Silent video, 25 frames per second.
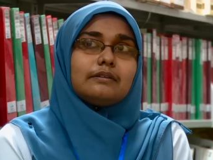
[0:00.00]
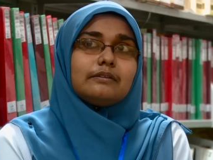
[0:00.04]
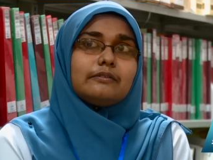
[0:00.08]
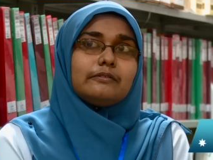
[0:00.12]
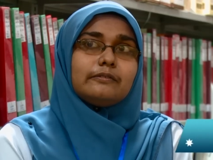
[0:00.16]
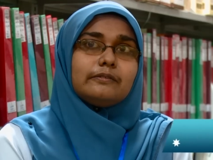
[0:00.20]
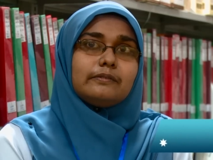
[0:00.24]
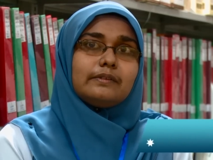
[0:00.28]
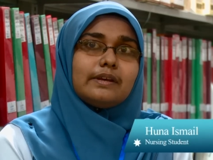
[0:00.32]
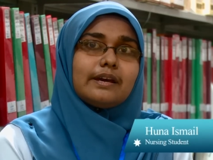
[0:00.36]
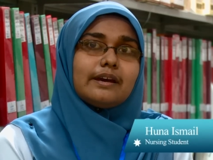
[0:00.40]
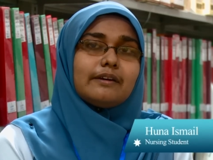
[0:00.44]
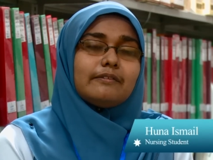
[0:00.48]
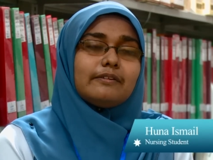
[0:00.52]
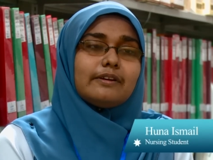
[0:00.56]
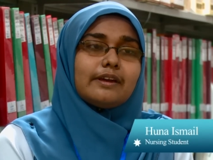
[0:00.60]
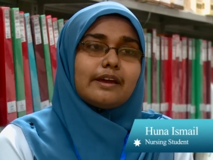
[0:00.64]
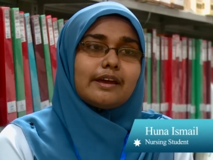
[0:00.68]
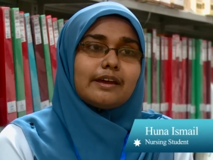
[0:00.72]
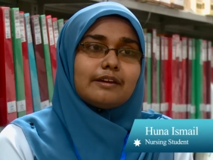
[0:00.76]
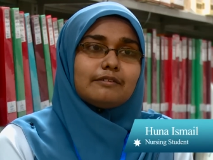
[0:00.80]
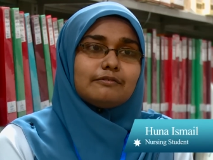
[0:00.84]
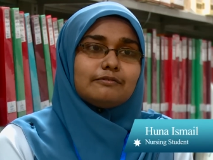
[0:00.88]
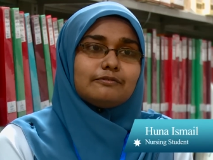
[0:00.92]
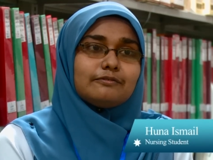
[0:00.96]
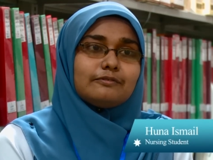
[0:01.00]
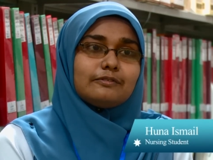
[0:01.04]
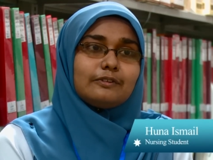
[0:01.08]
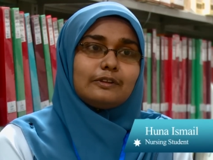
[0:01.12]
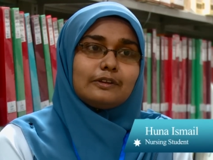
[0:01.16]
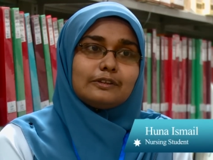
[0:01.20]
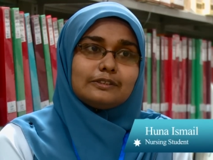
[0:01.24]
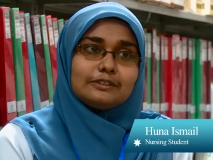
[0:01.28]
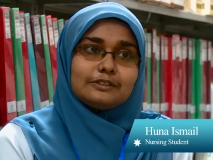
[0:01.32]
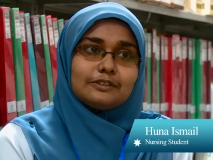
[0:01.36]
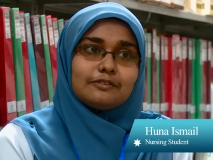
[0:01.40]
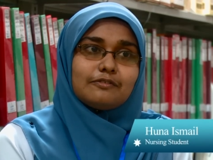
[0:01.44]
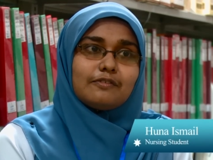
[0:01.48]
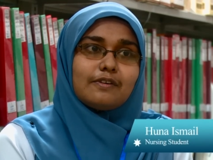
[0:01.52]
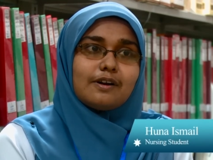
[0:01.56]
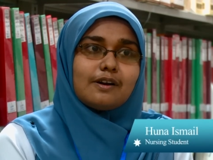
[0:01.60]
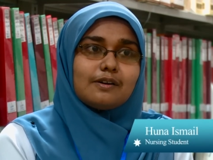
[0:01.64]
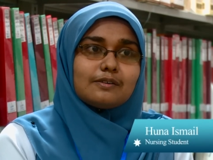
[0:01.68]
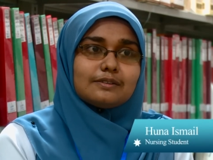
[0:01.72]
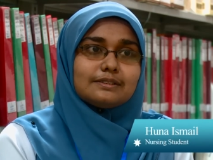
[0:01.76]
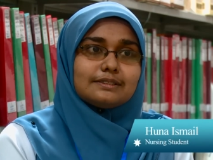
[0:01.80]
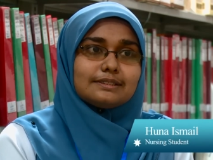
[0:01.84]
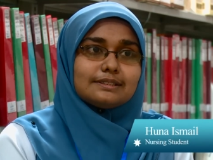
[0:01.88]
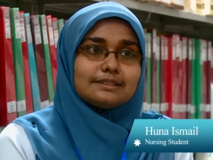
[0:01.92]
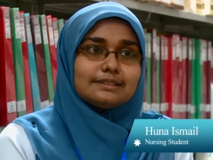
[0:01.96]
There we have lots of
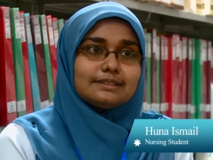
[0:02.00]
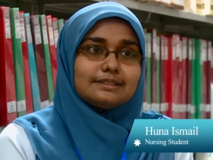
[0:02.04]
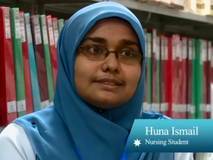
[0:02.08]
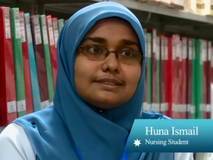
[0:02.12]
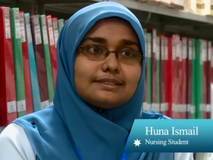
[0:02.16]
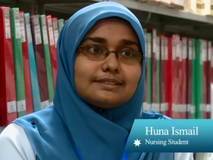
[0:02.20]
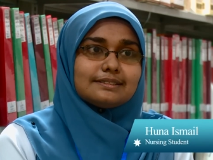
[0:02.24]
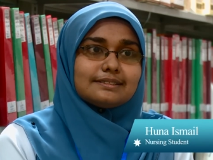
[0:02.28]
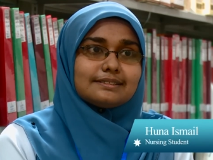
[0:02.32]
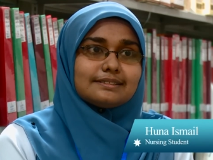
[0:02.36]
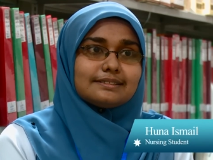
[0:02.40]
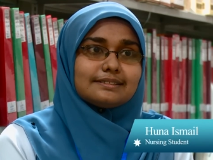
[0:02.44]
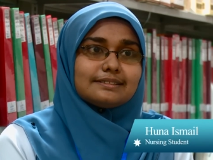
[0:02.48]
houses,